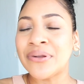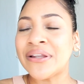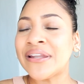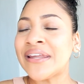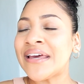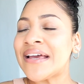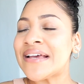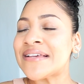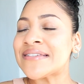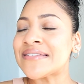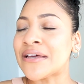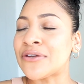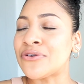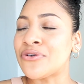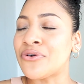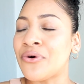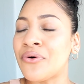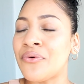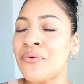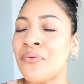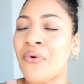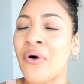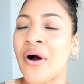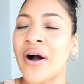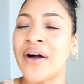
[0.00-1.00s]
Please, I
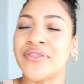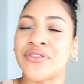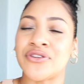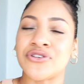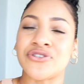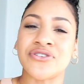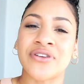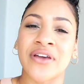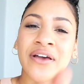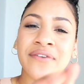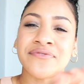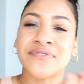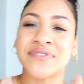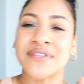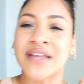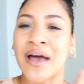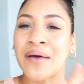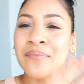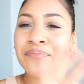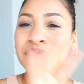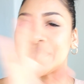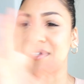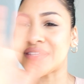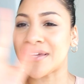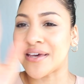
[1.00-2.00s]
don't want the chefs
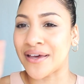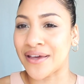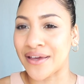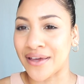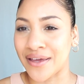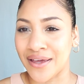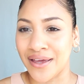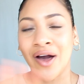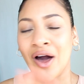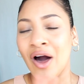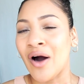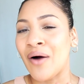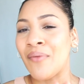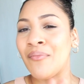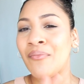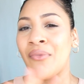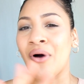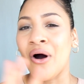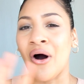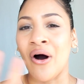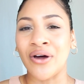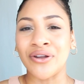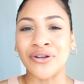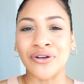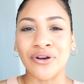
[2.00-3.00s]
them to come
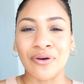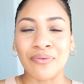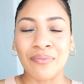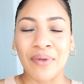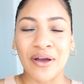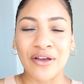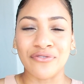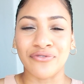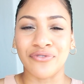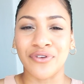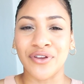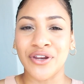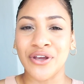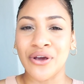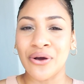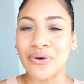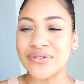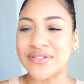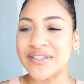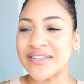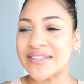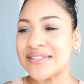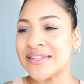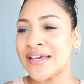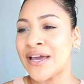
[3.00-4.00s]
under my video
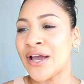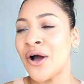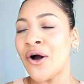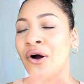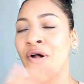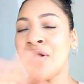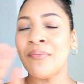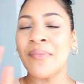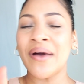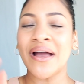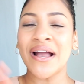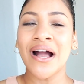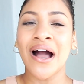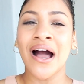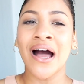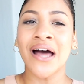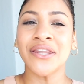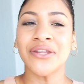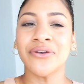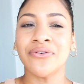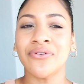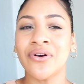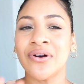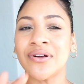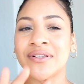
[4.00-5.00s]
to say, oh my
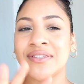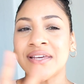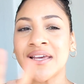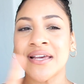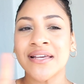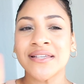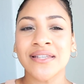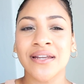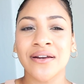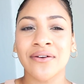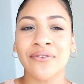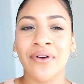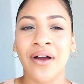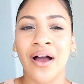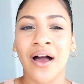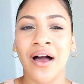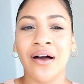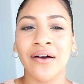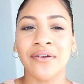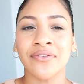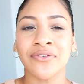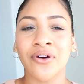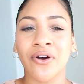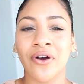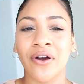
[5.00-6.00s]
god, the roti isn't
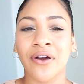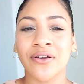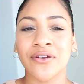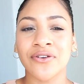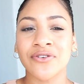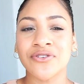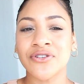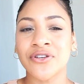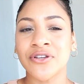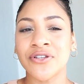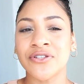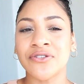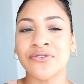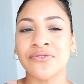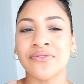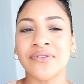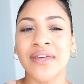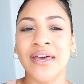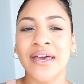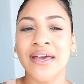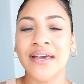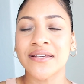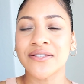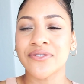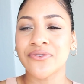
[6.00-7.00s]
around, or you should do
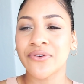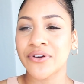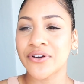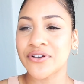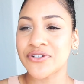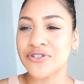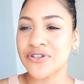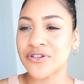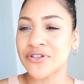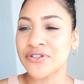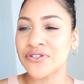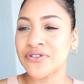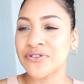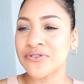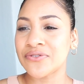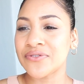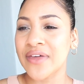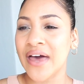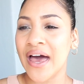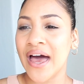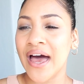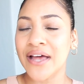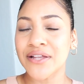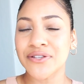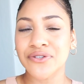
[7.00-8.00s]
this, or you should do
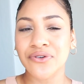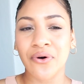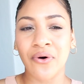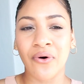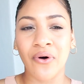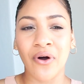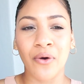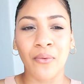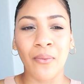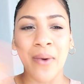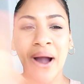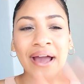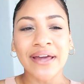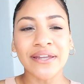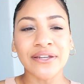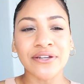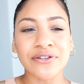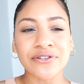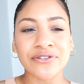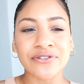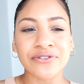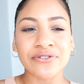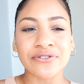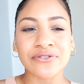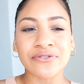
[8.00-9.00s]
that, or why
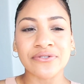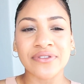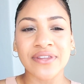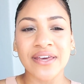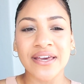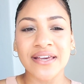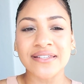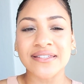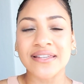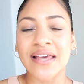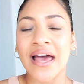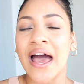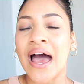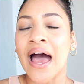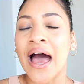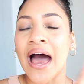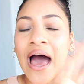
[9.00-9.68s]
did you do this?